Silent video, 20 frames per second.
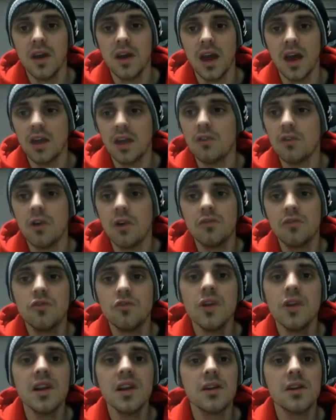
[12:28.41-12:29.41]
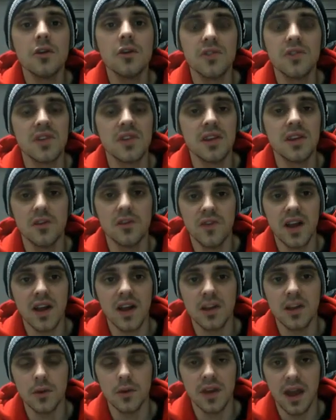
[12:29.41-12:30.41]
And I really don't see the
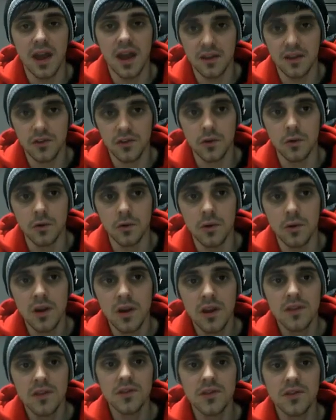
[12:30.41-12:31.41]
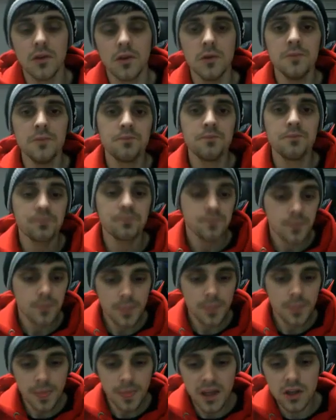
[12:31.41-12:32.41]
value in that at all. So,
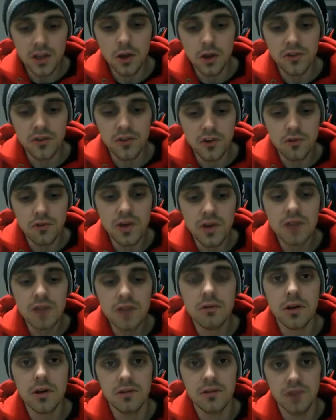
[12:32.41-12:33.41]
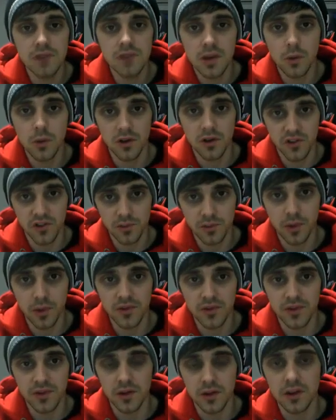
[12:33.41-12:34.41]
if you really want to
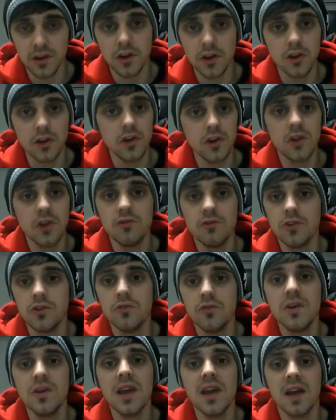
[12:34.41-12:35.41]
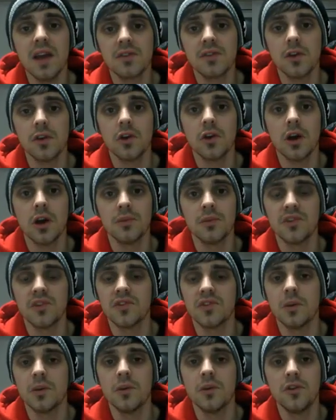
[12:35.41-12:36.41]
sponsor, you really have to look up to
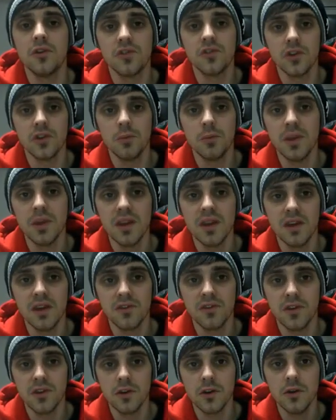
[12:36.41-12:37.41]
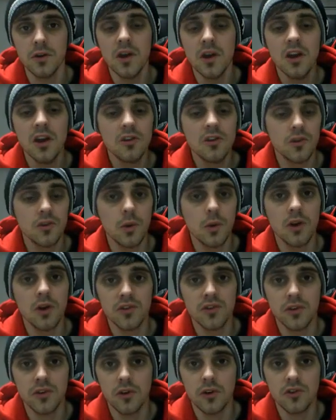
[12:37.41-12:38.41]
someone who's going to be there for you to
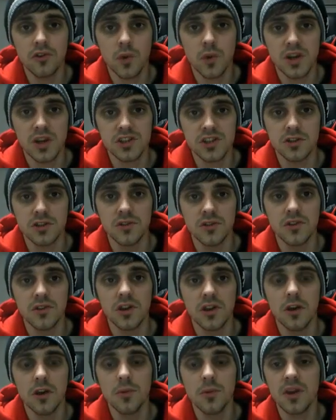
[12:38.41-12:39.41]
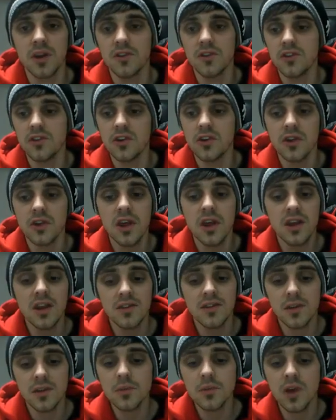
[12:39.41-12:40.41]
answer those questions, because
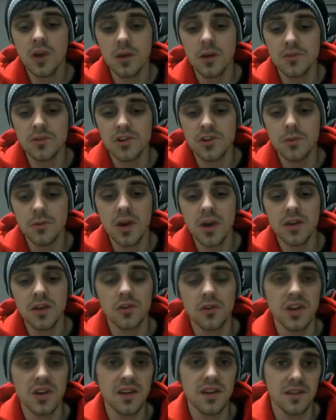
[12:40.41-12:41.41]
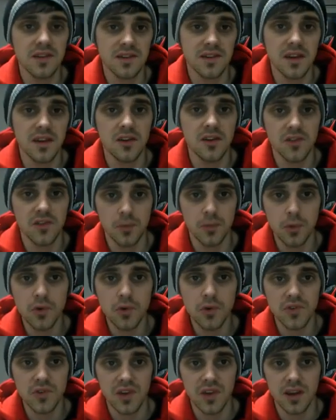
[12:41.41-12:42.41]
sometimes you might not need to send a
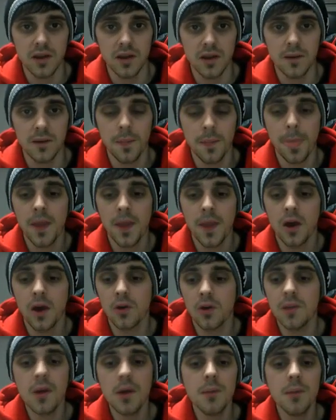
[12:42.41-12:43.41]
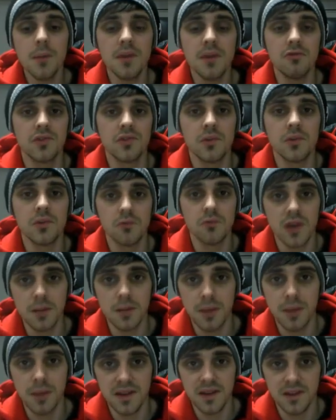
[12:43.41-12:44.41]
support ticket, or there might be some really
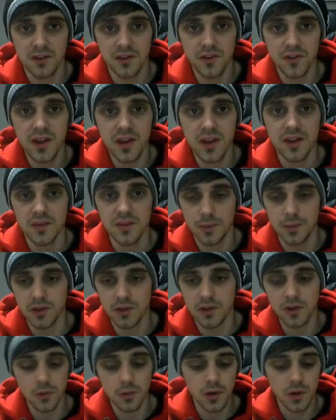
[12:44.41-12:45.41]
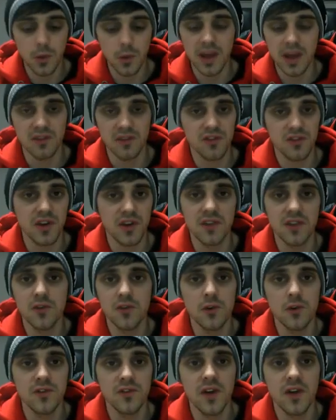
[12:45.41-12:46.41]
basic things, but you don't want to wait 3,
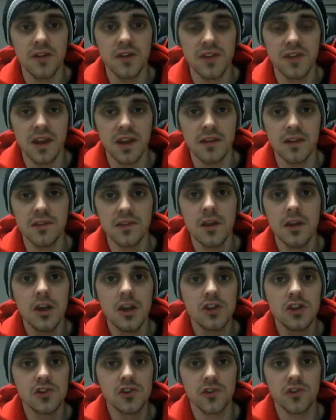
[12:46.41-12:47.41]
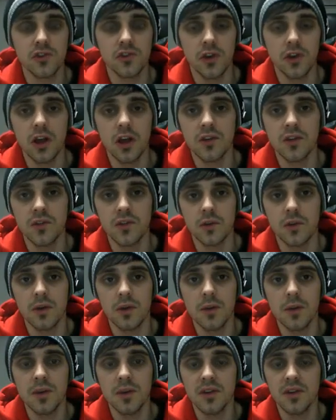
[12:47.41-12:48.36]
4, 5 days just for an answer, right?